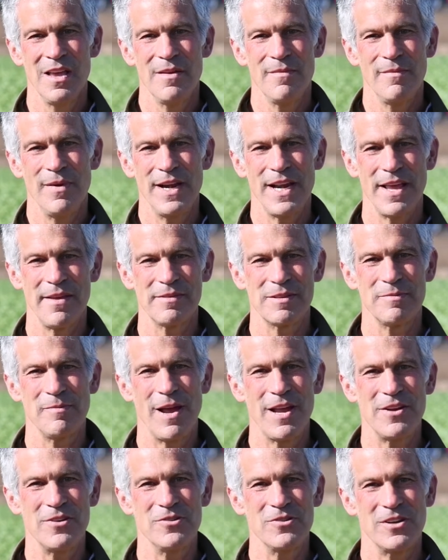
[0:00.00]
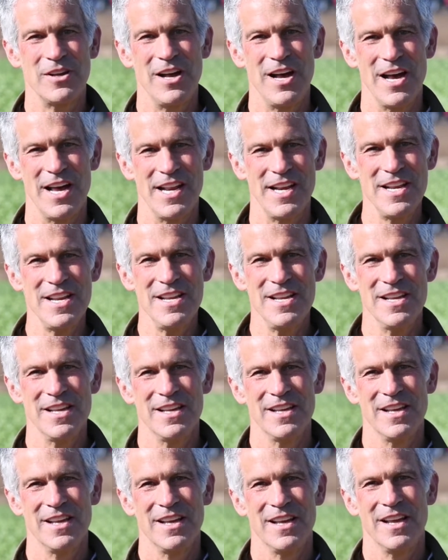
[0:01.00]
My name's Michael Cahn,
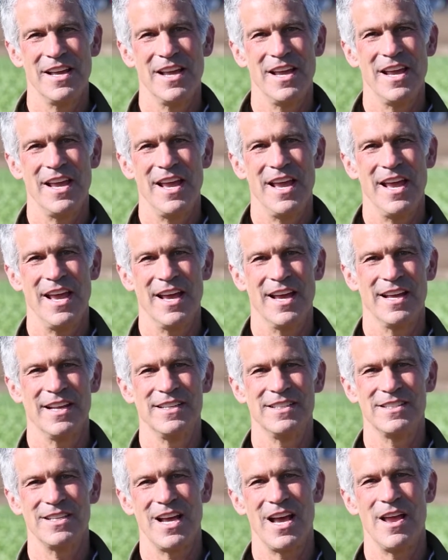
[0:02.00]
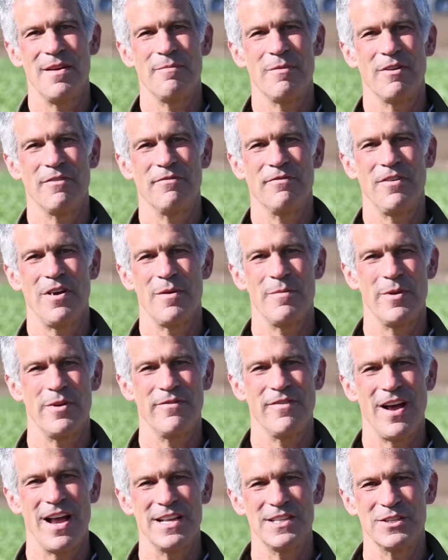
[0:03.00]
and I'm a farm
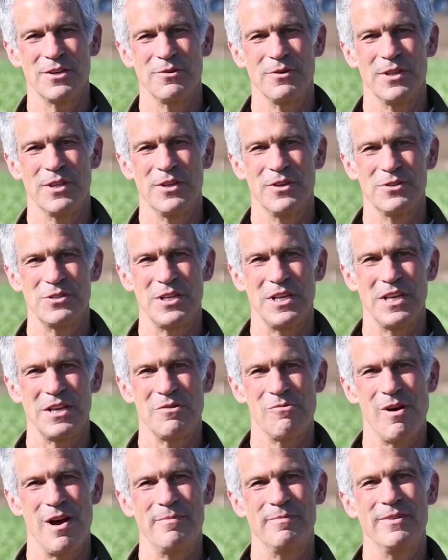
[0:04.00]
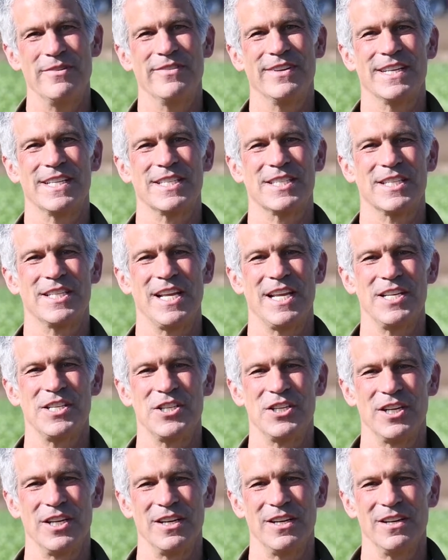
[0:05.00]
advisor with UC Cooperative
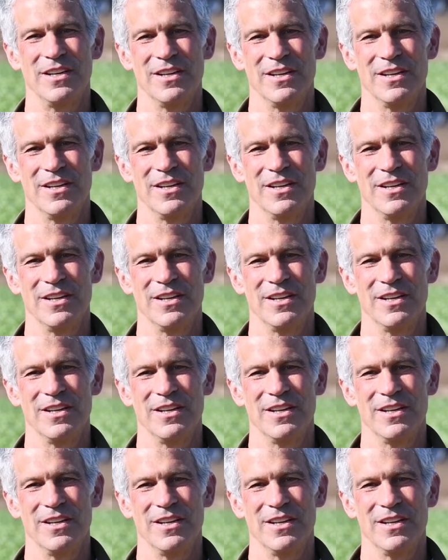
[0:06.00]
Extension.